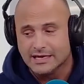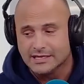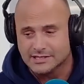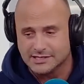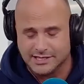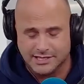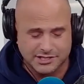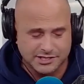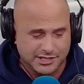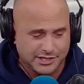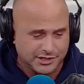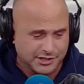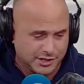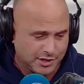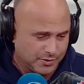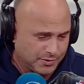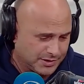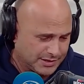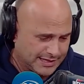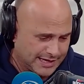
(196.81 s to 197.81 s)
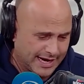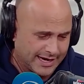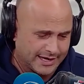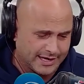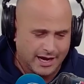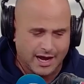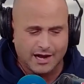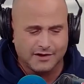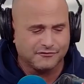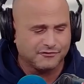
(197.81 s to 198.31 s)
62 are dead
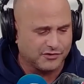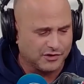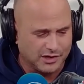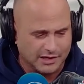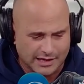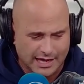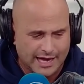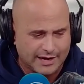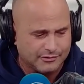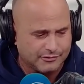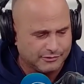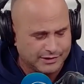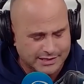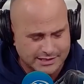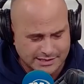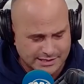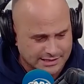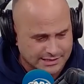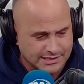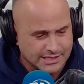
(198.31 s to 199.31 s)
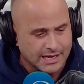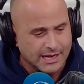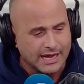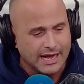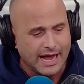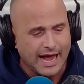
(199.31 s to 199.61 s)
and gone for a lot of reasons.